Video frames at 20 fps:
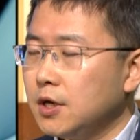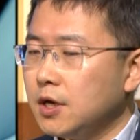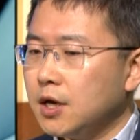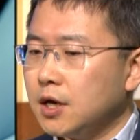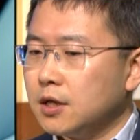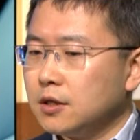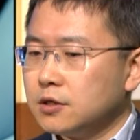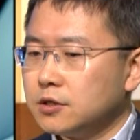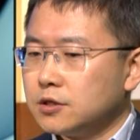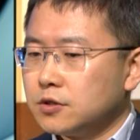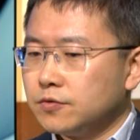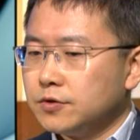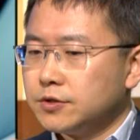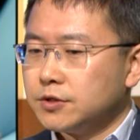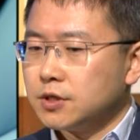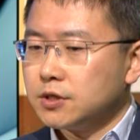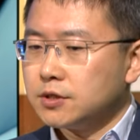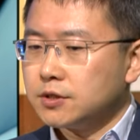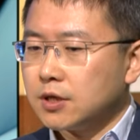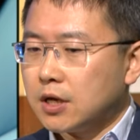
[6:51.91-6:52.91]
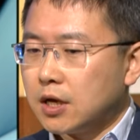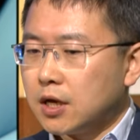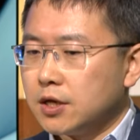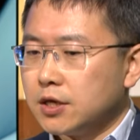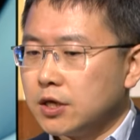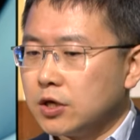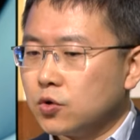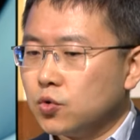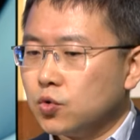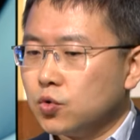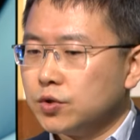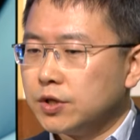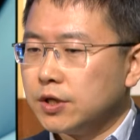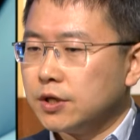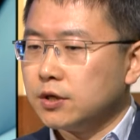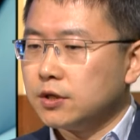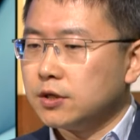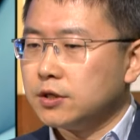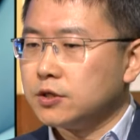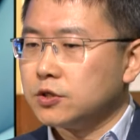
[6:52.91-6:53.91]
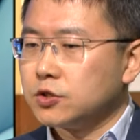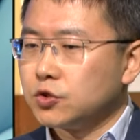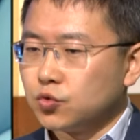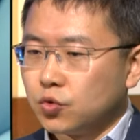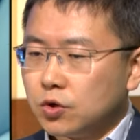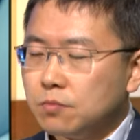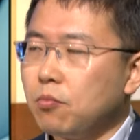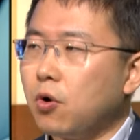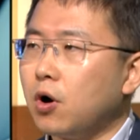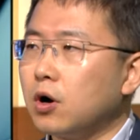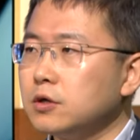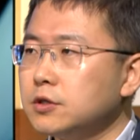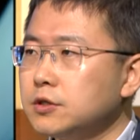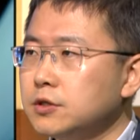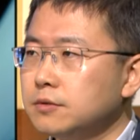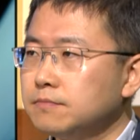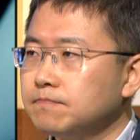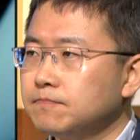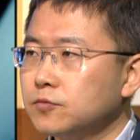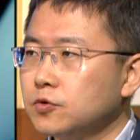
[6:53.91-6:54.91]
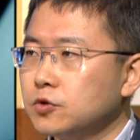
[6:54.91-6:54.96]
and the services including in three parts.